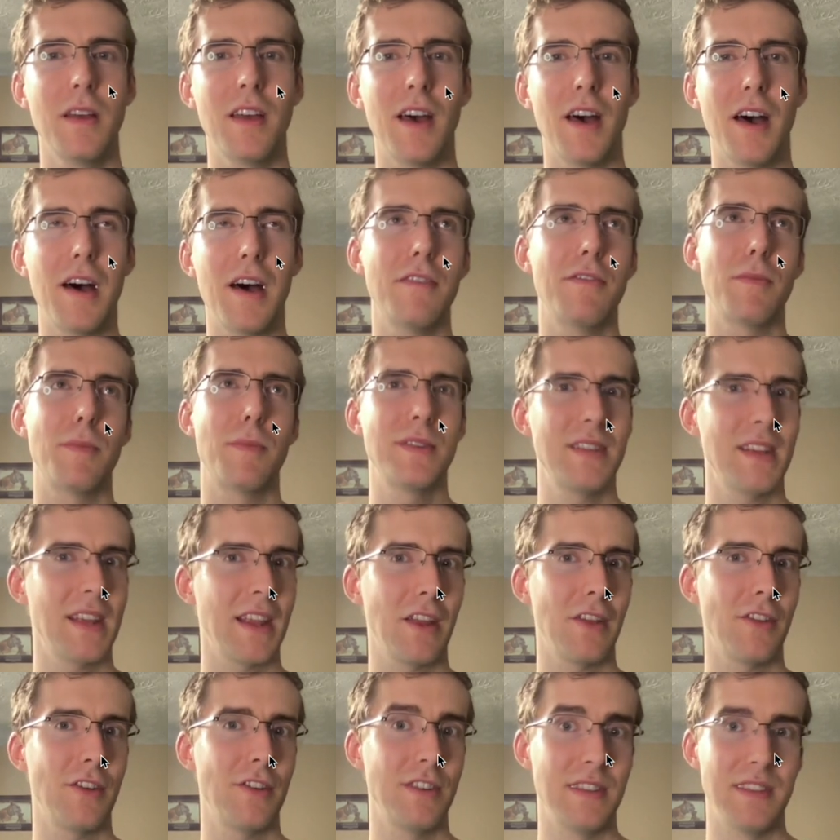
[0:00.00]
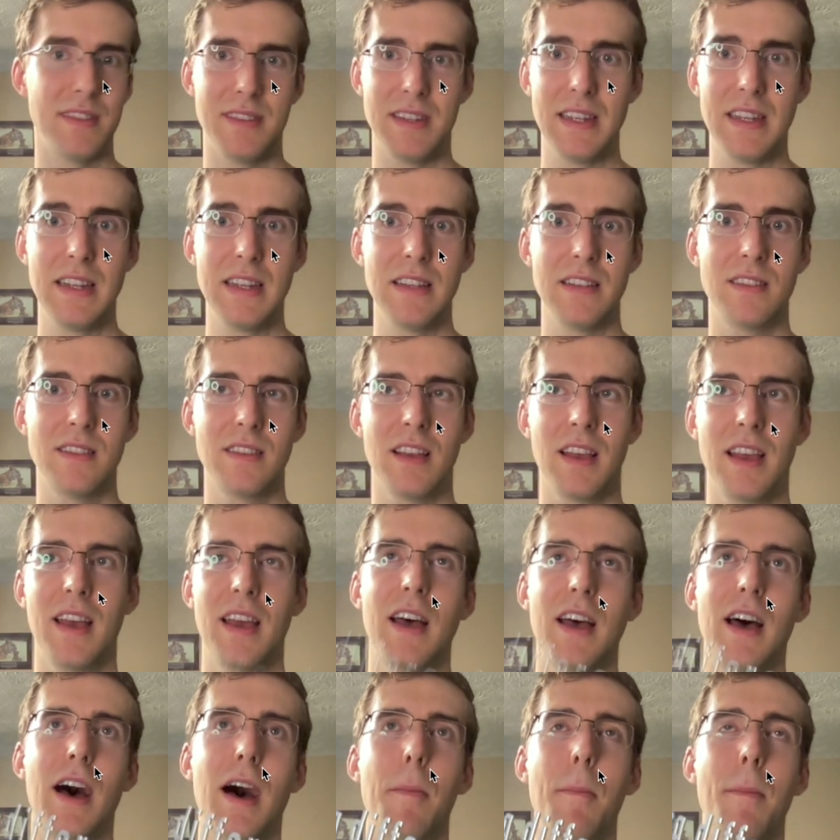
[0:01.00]
of a particular disease,
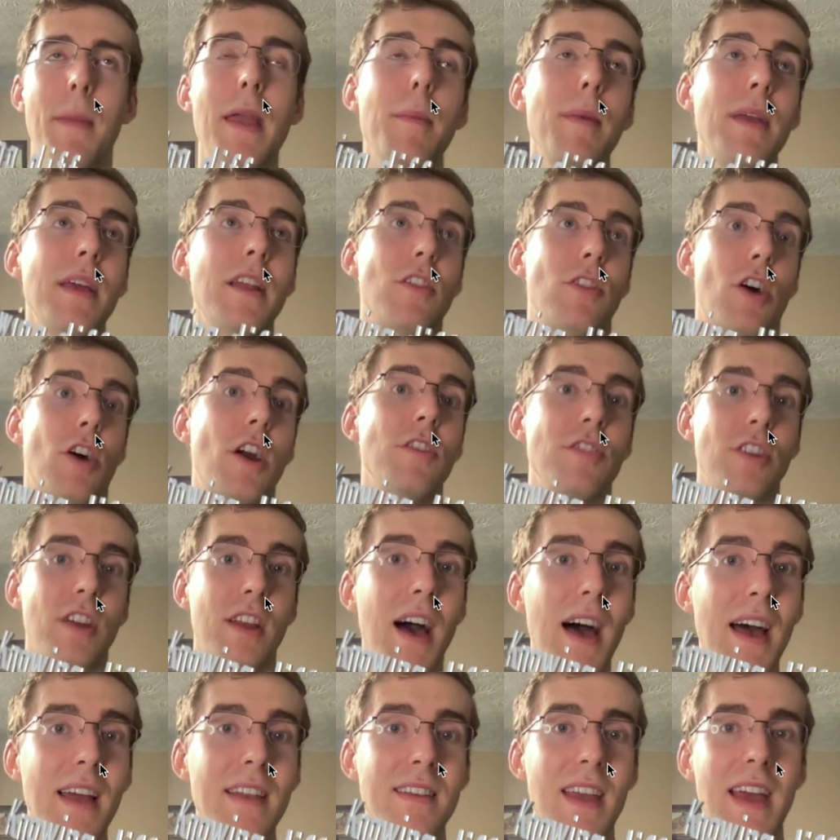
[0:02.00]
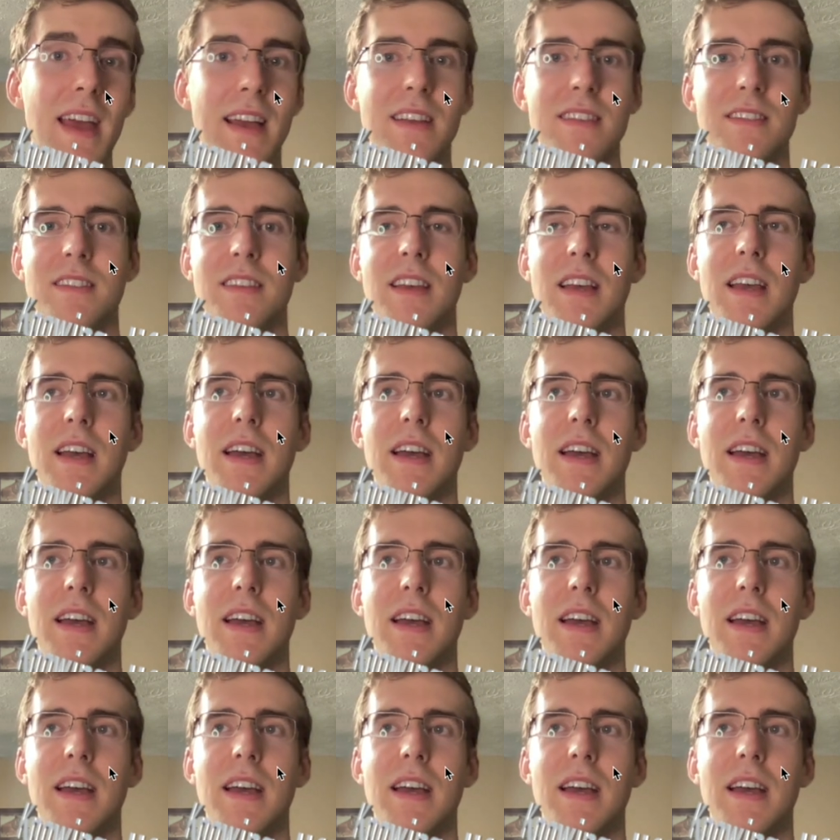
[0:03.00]
uh, maybe in a larger context,